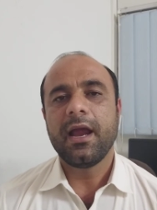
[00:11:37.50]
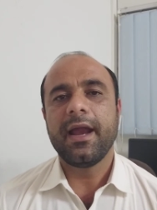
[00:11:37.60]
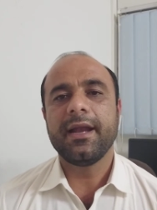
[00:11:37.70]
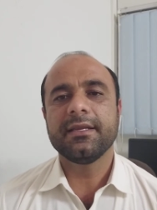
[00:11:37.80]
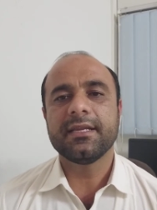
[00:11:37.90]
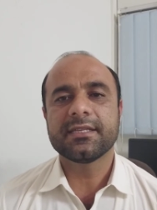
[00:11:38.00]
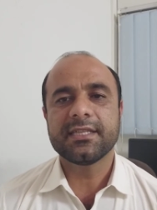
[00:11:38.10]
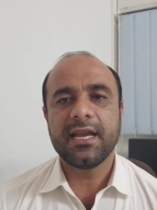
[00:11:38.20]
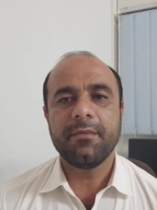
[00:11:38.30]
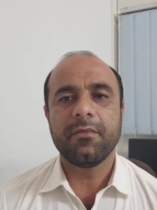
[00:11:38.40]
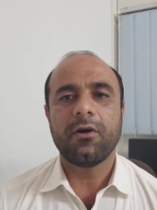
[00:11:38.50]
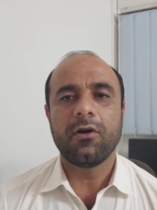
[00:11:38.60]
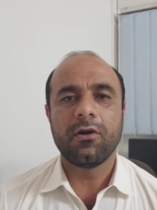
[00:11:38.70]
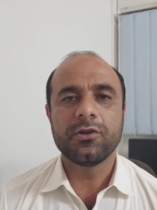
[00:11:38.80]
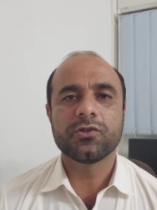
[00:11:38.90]
and the same
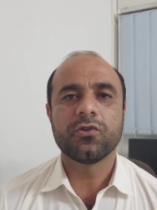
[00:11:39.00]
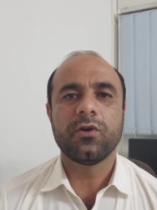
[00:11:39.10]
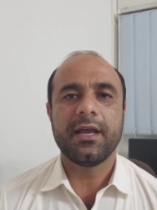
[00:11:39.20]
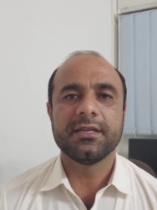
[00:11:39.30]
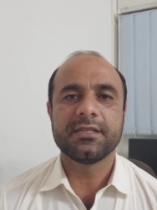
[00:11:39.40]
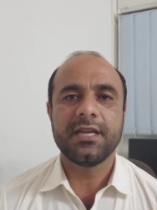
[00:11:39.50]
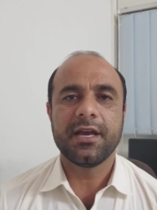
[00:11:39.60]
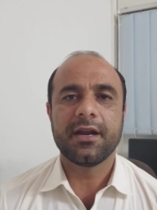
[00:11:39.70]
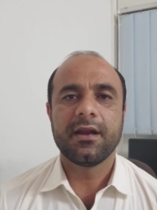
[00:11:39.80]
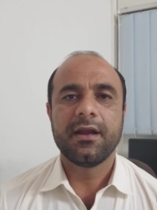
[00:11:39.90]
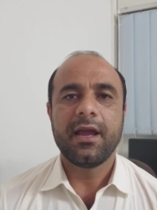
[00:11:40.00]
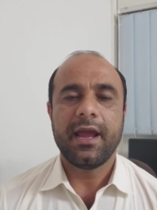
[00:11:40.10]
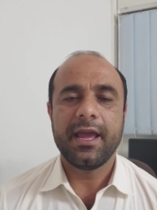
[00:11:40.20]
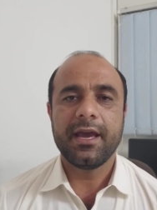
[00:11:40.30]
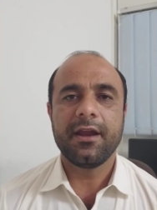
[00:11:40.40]
also is there
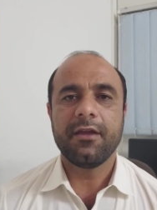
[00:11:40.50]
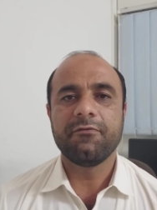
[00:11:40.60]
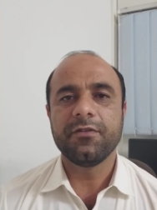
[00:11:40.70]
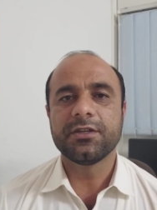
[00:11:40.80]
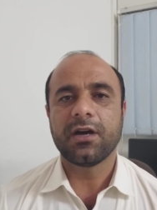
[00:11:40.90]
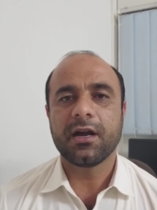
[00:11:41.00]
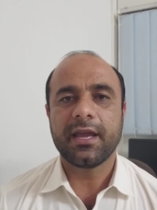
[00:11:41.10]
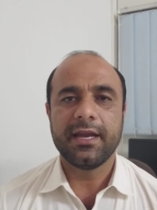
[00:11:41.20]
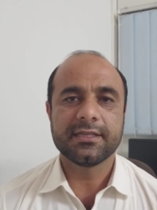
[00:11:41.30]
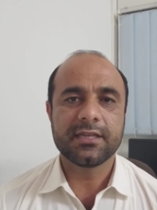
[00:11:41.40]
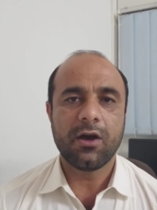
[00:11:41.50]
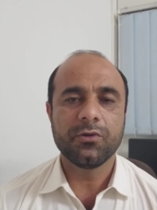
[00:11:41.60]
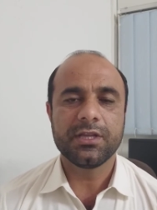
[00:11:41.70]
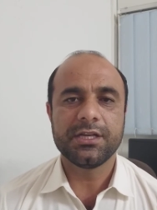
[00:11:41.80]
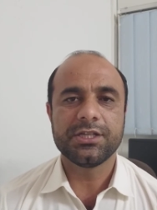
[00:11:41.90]
here if we talk in
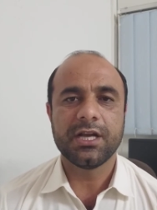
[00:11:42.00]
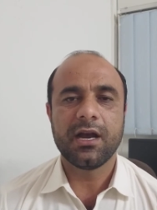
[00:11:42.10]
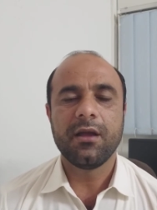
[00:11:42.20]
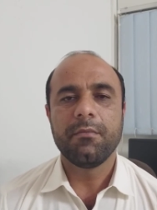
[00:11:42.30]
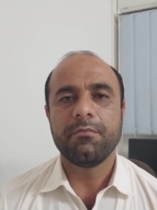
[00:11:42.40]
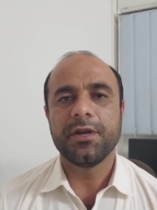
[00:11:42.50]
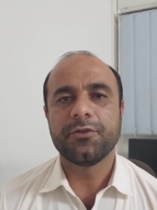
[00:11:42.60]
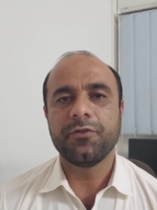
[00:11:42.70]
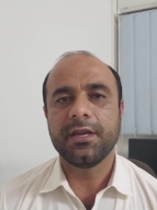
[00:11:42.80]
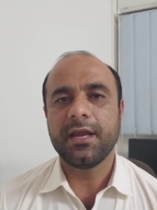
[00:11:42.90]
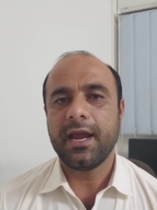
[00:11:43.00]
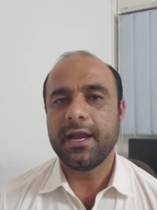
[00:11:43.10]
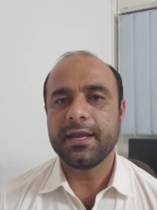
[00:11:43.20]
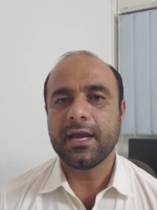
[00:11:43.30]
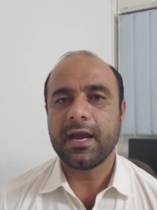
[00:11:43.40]
South Asia between
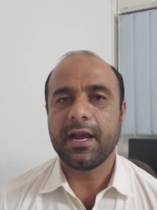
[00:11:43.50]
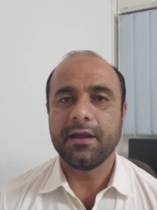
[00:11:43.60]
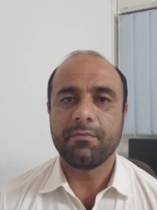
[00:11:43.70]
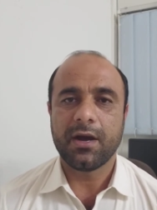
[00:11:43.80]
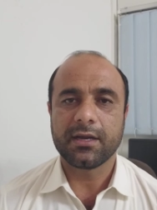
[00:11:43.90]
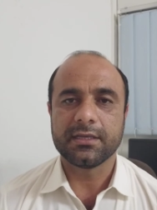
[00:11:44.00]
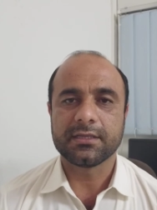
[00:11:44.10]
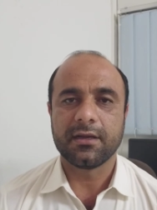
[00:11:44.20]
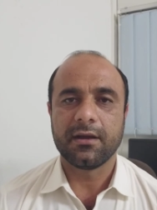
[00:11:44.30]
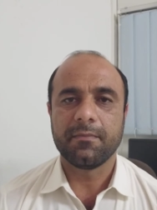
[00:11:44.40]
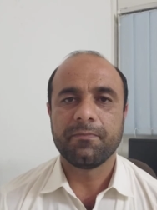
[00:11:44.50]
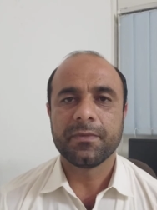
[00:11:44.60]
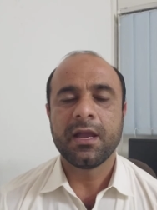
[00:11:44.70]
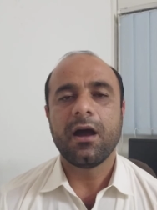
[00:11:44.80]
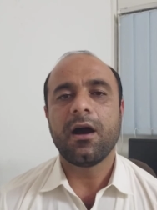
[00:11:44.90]
India and Pakistan.
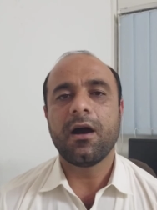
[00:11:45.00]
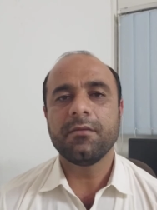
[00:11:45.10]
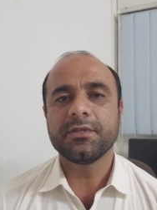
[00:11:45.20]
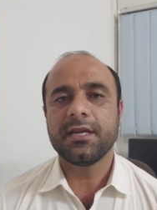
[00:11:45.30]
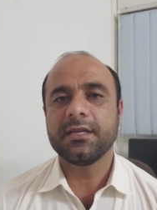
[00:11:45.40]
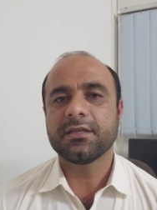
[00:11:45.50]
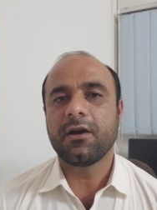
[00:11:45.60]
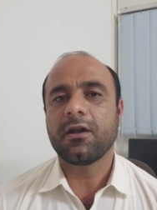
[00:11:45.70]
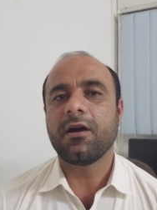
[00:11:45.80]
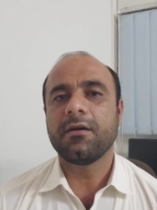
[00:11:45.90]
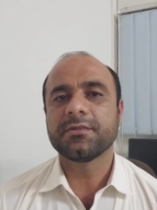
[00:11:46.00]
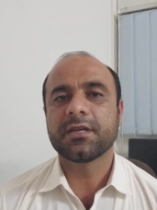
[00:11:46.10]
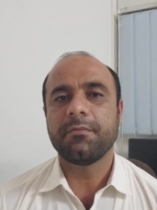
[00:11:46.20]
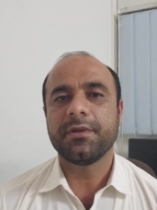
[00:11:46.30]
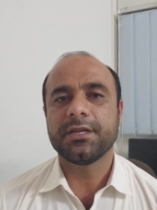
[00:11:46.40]
Arms race or arms
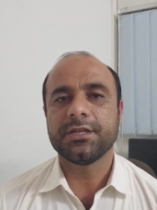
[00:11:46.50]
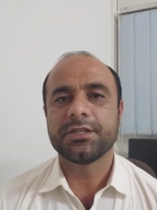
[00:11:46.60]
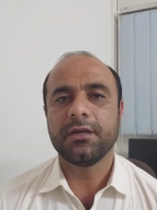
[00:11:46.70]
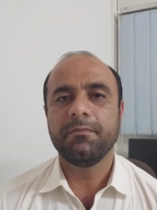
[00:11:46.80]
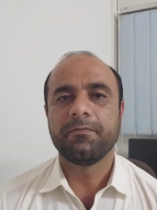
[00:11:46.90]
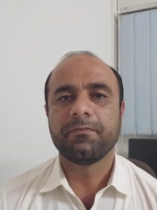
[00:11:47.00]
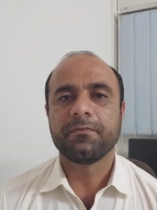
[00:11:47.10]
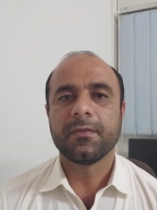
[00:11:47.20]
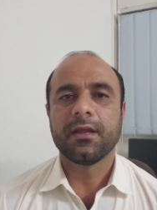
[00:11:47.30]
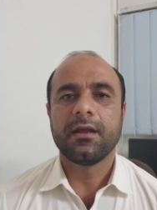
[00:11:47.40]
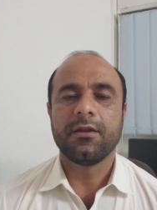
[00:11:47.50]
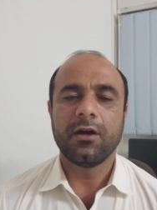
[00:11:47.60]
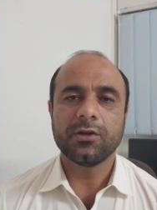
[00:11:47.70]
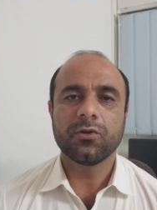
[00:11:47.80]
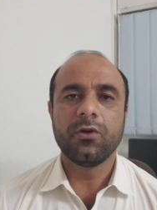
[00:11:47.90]
competition
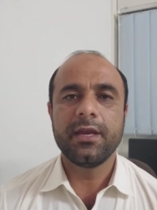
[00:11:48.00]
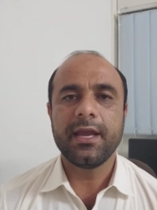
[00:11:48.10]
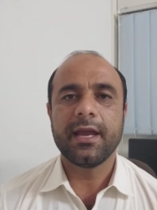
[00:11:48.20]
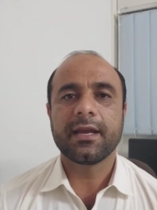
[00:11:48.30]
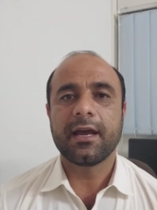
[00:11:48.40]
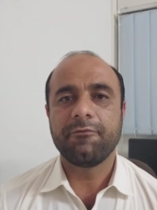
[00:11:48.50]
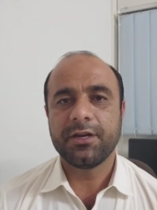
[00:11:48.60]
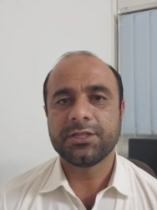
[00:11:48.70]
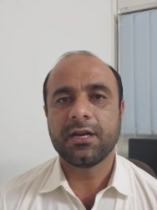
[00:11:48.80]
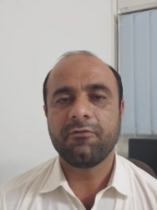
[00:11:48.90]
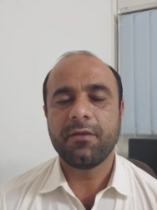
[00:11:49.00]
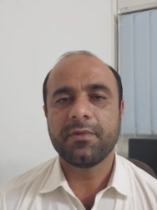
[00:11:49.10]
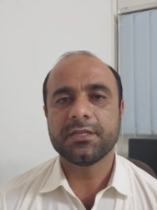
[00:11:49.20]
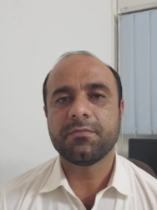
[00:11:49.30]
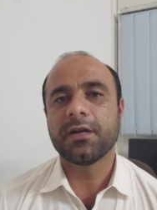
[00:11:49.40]
not only in conventional
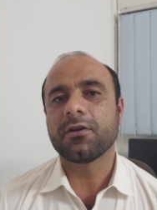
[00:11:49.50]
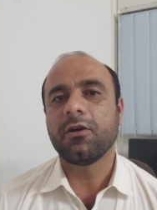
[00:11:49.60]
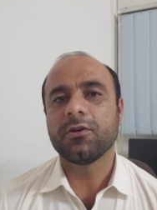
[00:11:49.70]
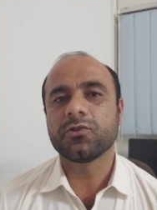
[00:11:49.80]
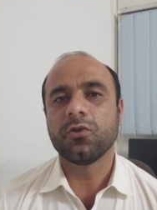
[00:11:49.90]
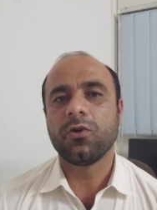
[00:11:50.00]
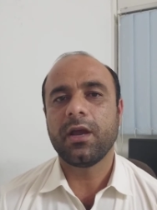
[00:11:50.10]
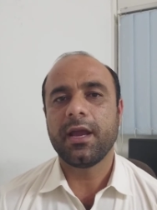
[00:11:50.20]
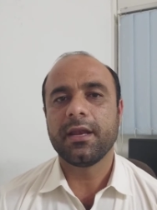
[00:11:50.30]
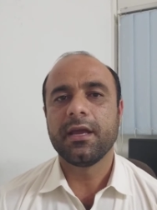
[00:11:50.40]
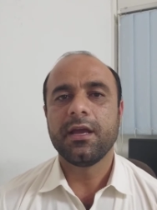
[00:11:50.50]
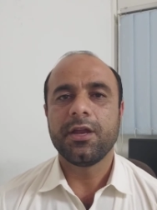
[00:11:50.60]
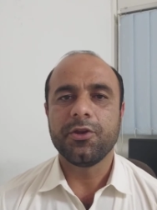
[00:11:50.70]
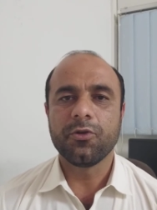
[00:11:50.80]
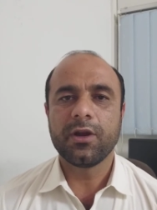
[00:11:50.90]
weapons but also in
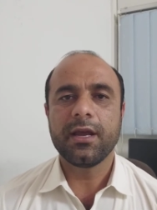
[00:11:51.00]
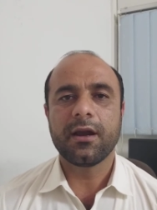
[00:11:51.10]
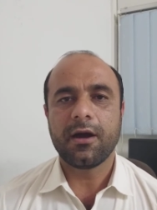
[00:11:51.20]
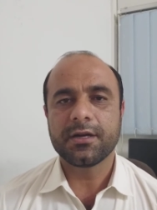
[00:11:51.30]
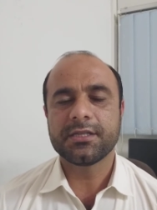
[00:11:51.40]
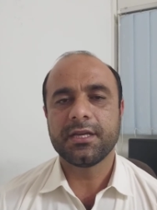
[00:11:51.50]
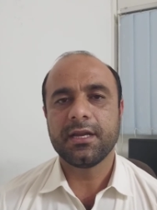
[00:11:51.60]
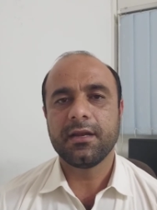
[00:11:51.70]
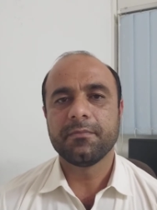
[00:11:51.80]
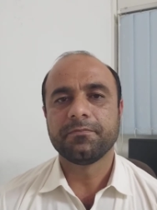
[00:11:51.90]
nuclear arsenal